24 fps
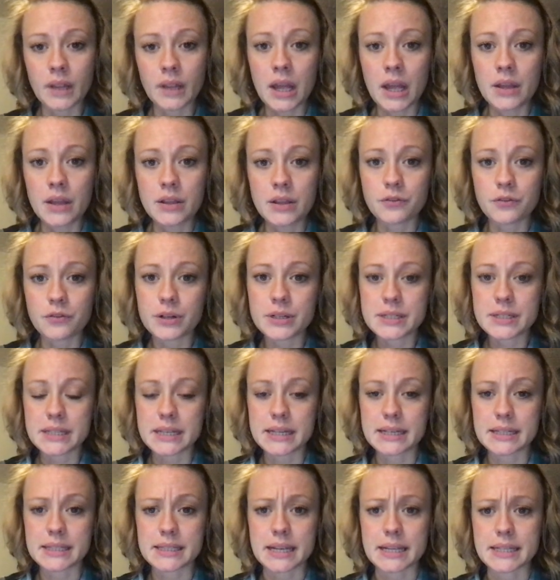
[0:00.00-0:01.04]
The first
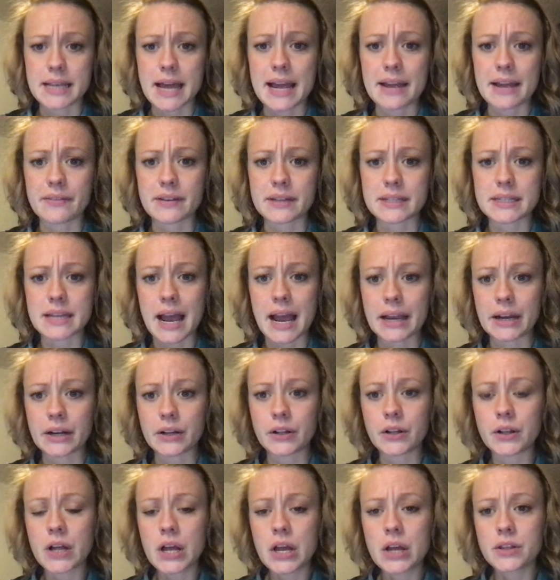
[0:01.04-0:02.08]
thing says I have a
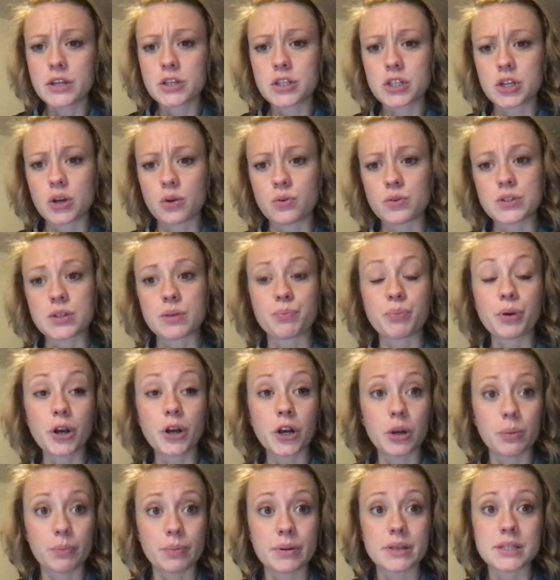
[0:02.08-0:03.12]
title that shows the
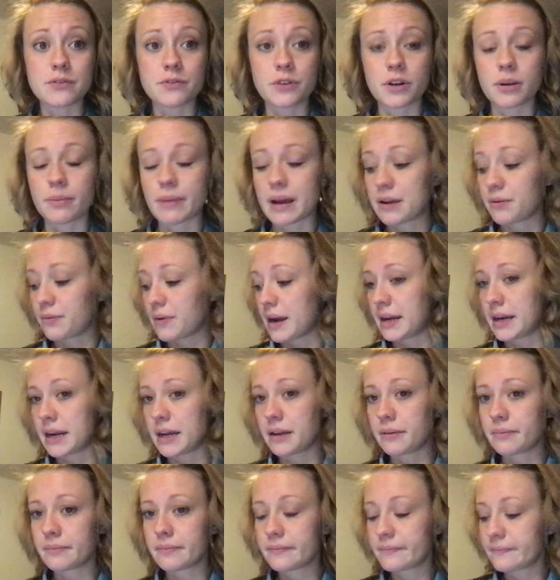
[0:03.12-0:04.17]
purpose for my writing.